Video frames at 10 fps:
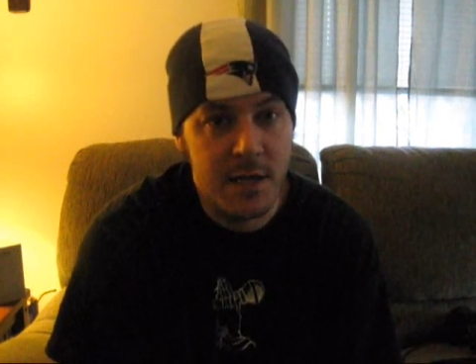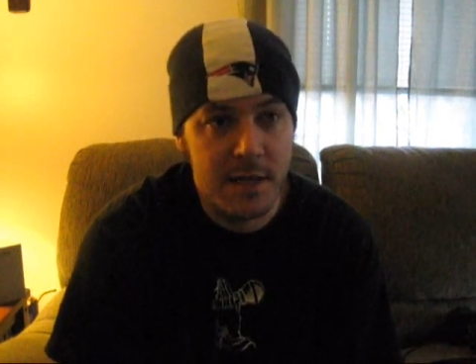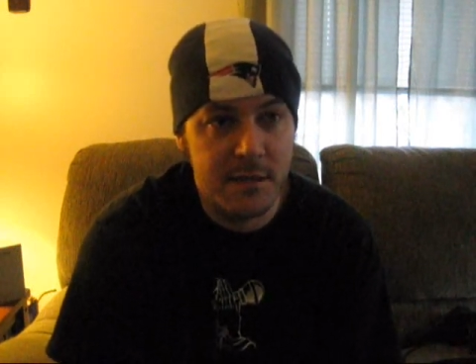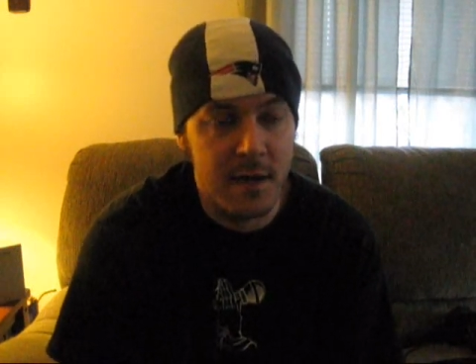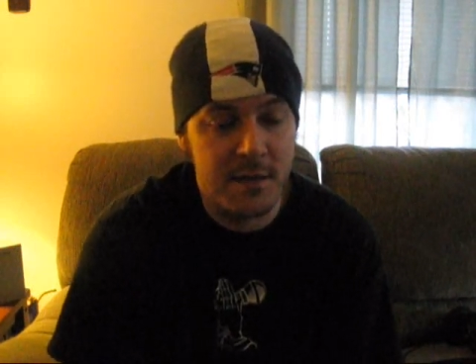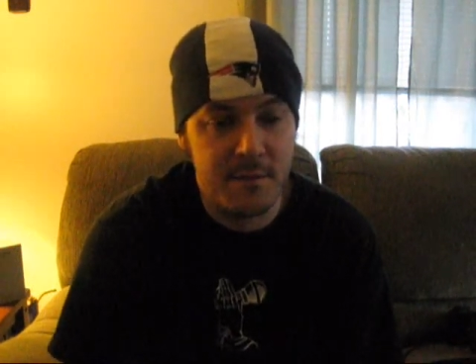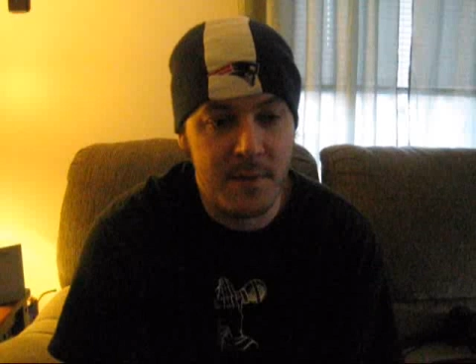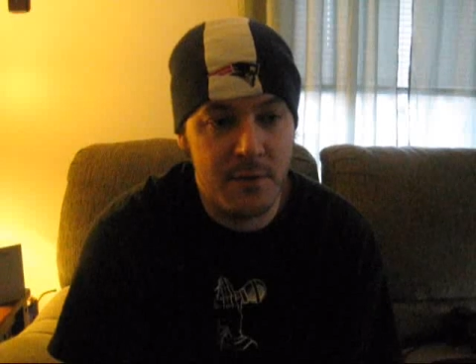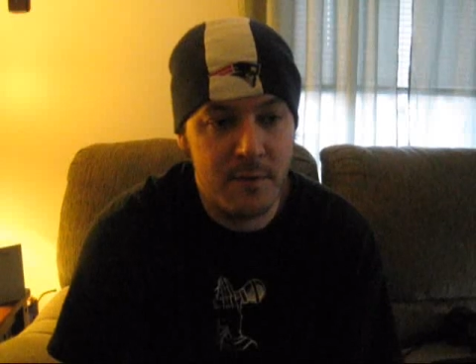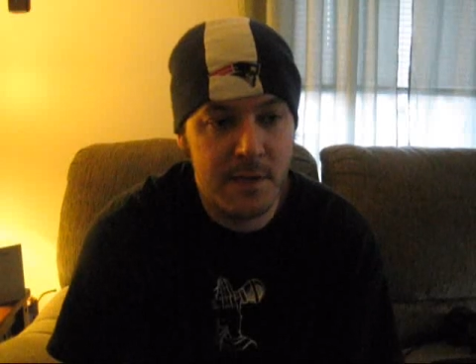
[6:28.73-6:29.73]
It's awesome.
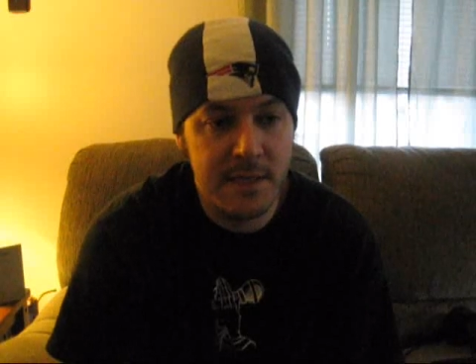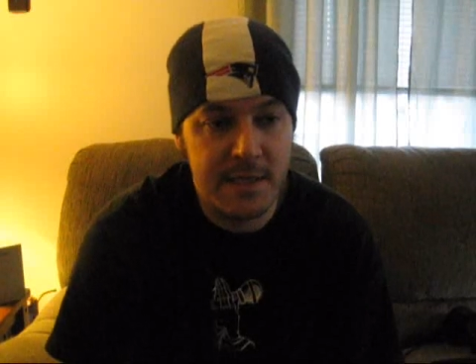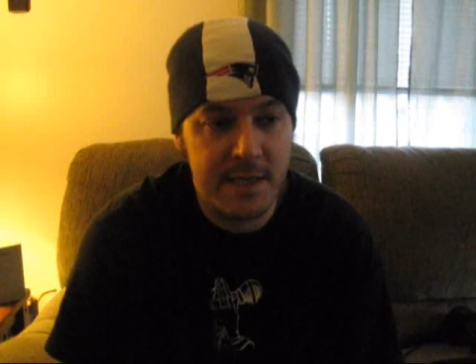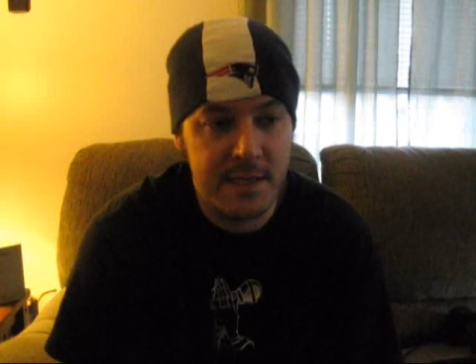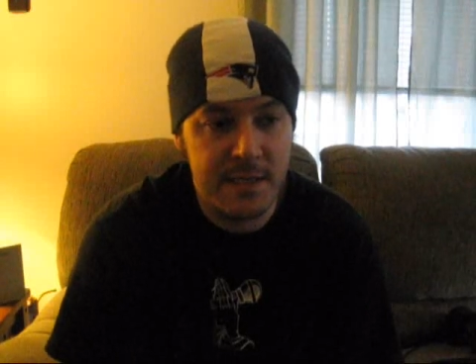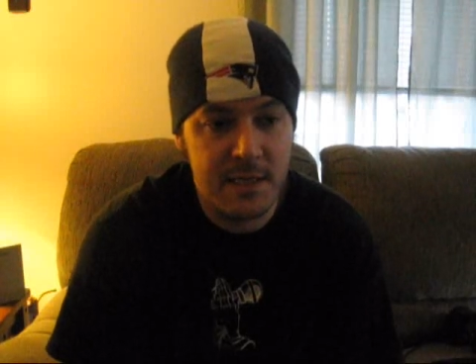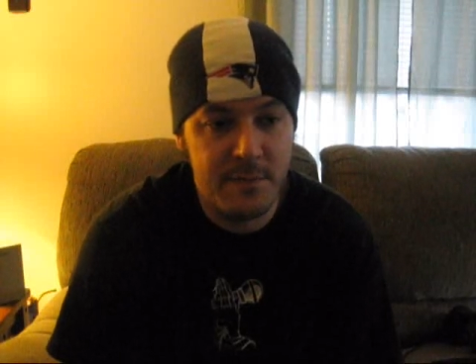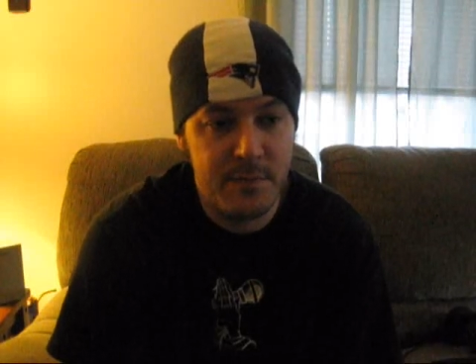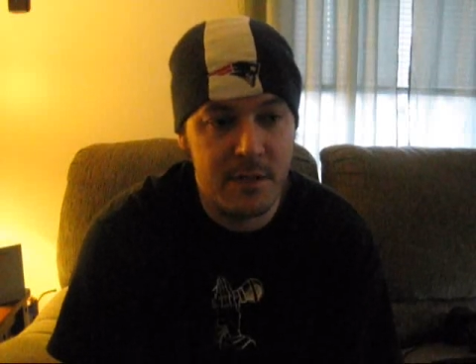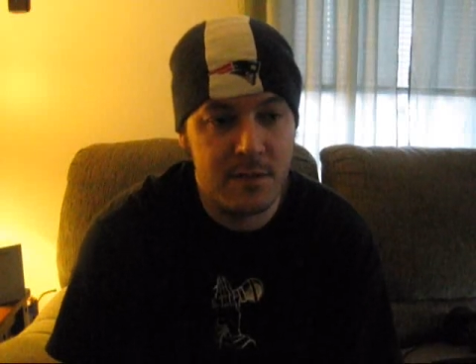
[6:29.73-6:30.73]
They really dig
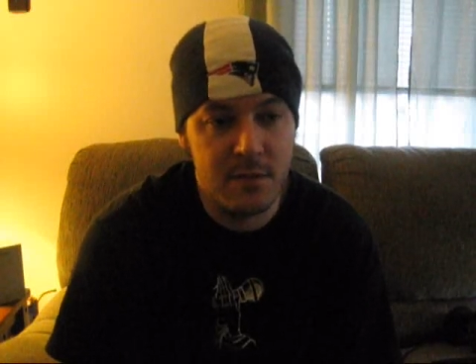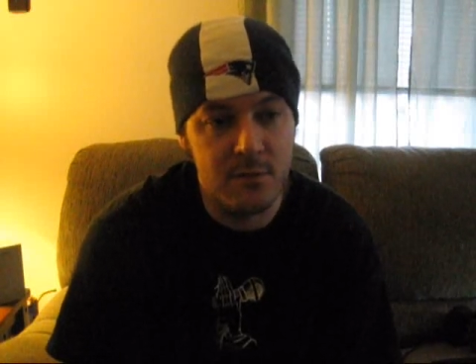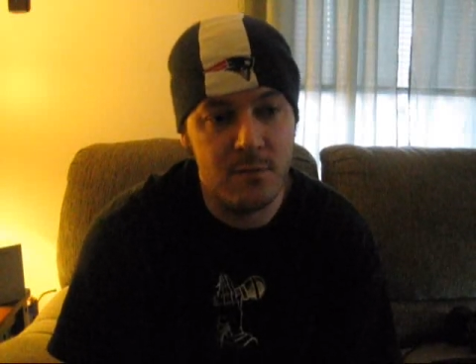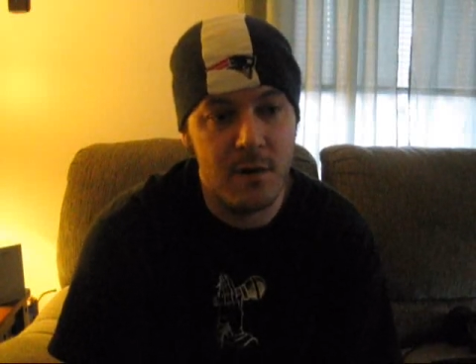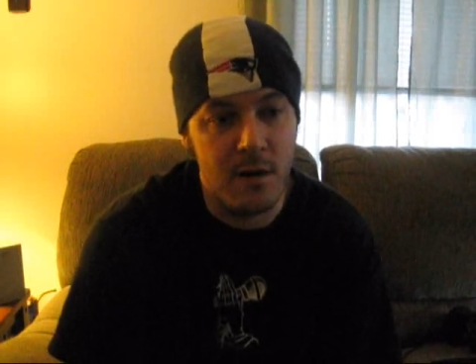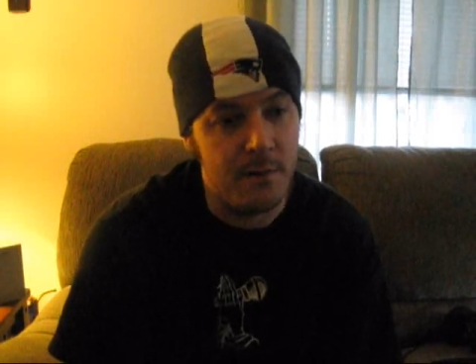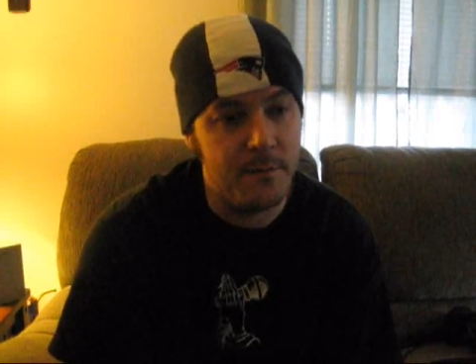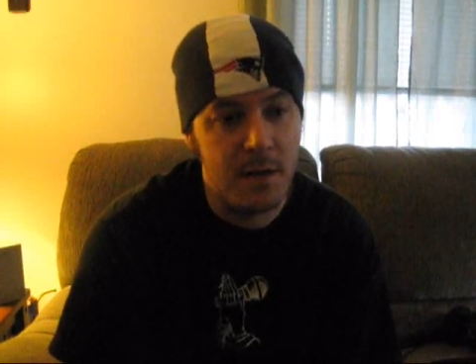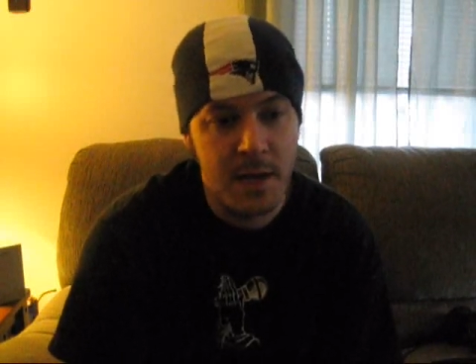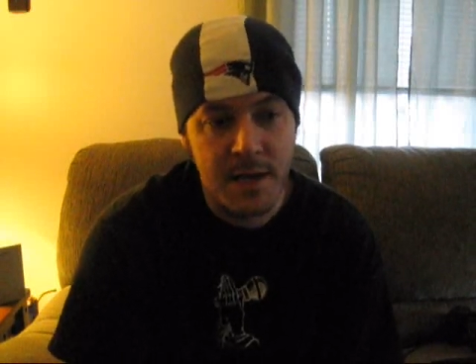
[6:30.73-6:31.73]
deep into um,